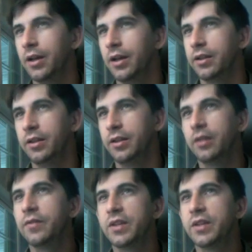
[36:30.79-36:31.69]
None
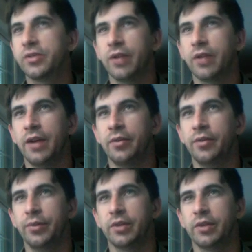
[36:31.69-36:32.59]
of these are
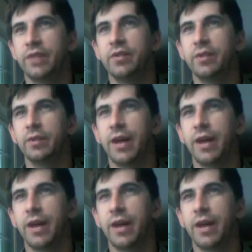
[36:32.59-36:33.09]
editable. Even though I